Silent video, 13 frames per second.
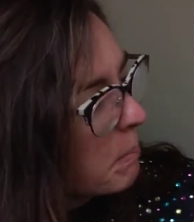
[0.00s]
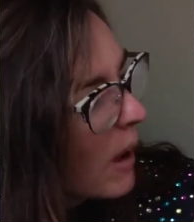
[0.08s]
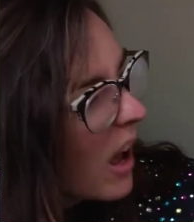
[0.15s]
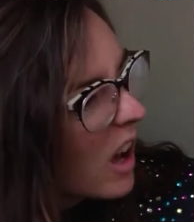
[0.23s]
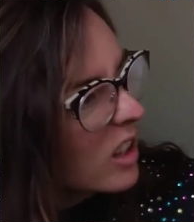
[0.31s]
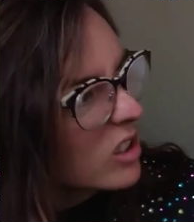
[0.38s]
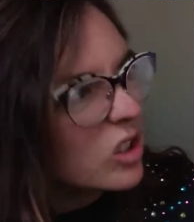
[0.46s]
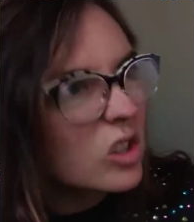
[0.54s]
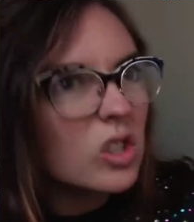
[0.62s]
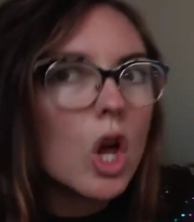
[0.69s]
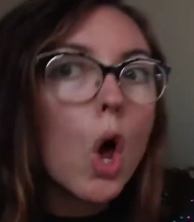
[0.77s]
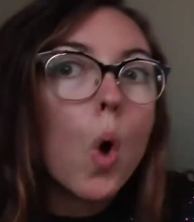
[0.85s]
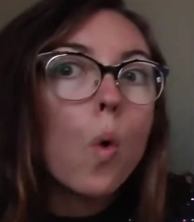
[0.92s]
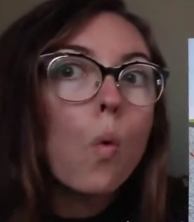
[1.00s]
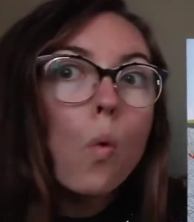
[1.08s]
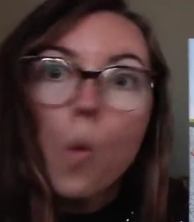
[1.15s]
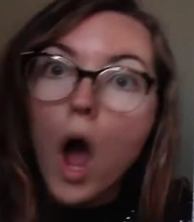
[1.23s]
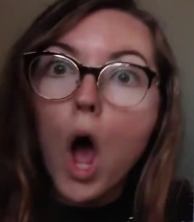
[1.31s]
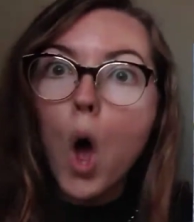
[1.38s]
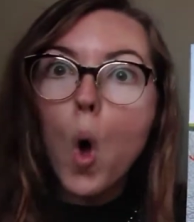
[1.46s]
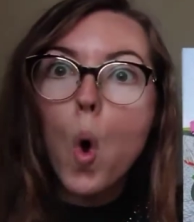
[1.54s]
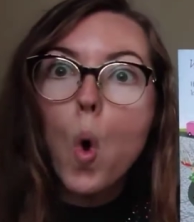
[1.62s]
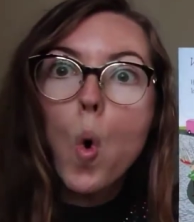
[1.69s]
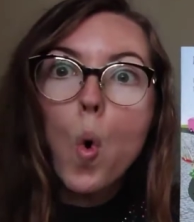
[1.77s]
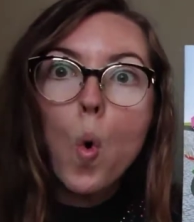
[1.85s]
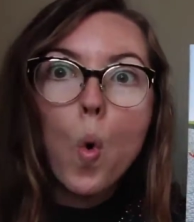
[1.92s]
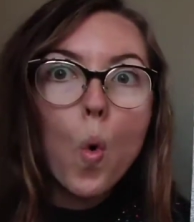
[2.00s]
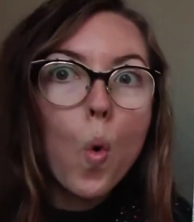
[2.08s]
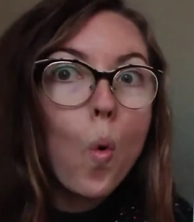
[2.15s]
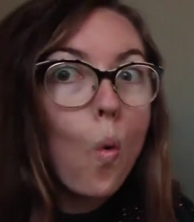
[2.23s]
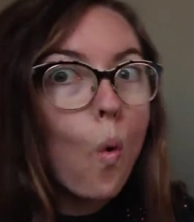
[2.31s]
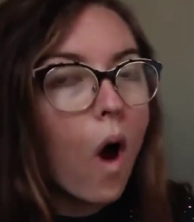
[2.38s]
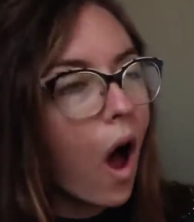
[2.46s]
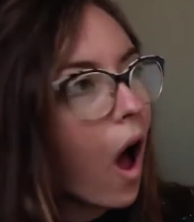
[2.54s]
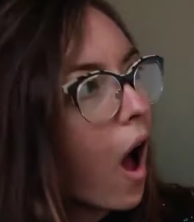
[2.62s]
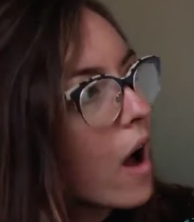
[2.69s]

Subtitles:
bus. Whoa.